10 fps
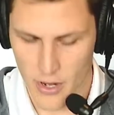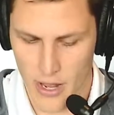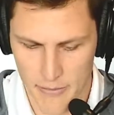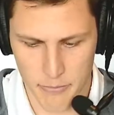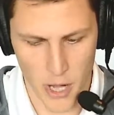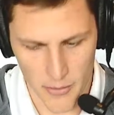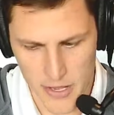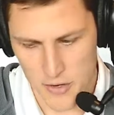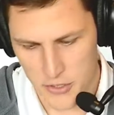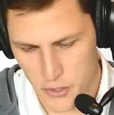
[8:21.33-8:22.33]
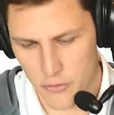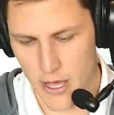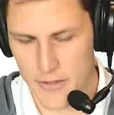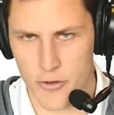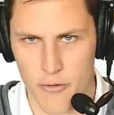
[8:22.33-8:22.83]
And Palm Desert, too,
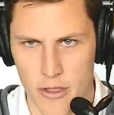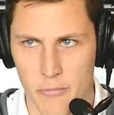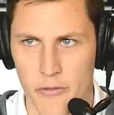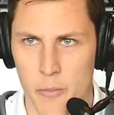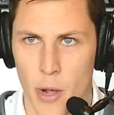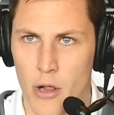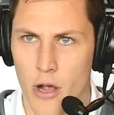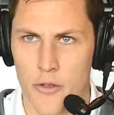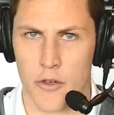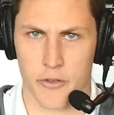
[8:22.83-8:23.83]
likes to run the football also.